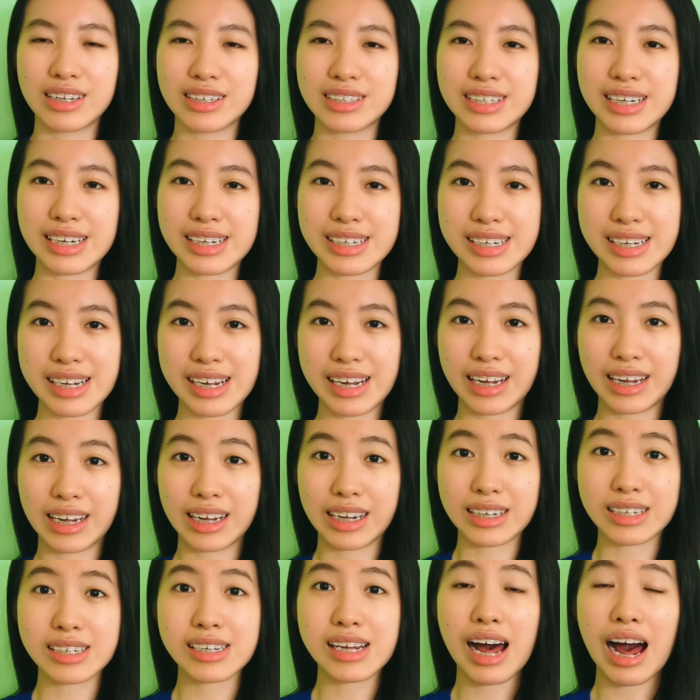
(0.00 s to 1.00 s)
This
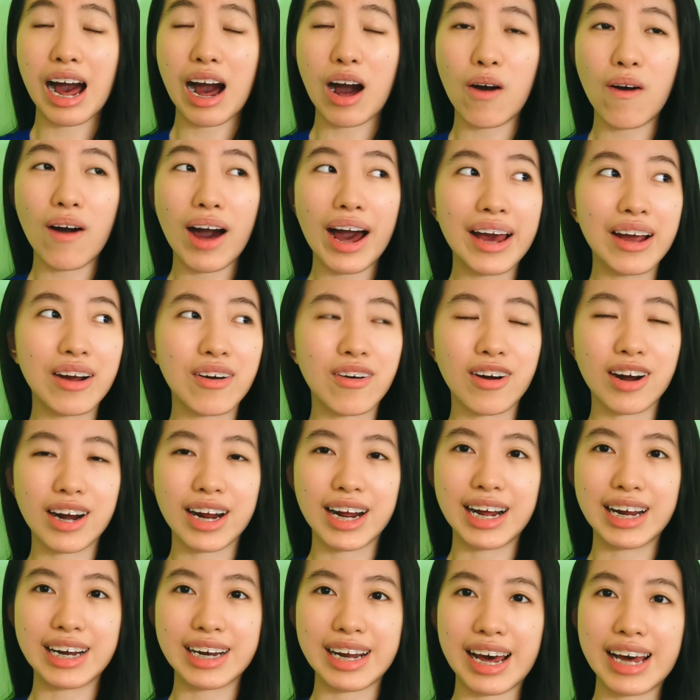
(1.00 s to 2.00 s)
is how I
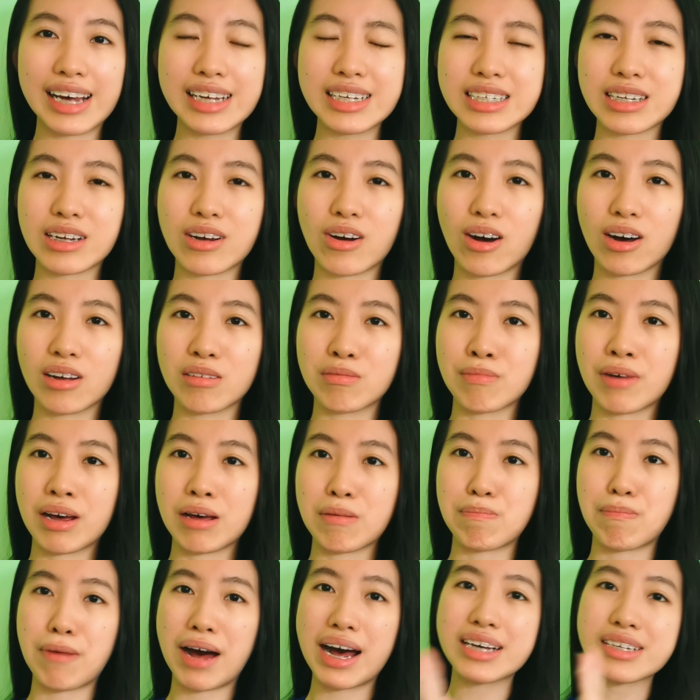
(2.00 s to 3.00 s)
organized on my
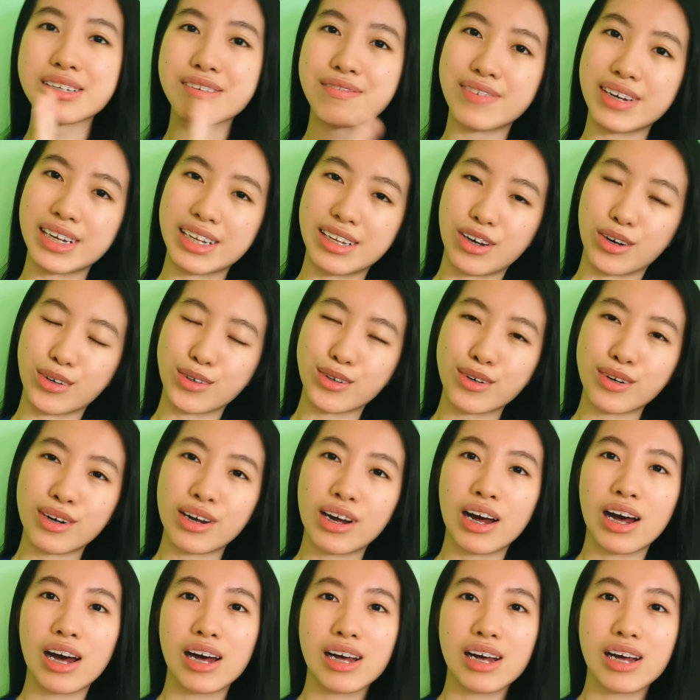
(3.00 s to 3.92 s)
past video.